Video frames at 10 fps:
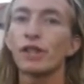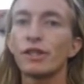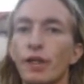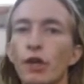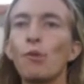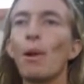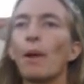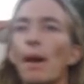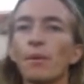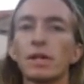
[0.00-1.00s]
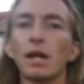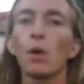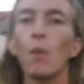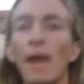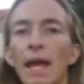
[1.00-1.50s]
this Cubone that was on
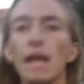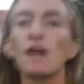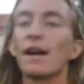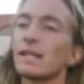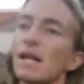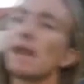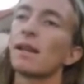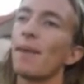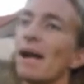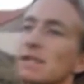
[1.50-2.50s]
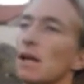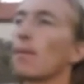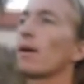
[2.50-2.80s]
the way here. I decided to pass up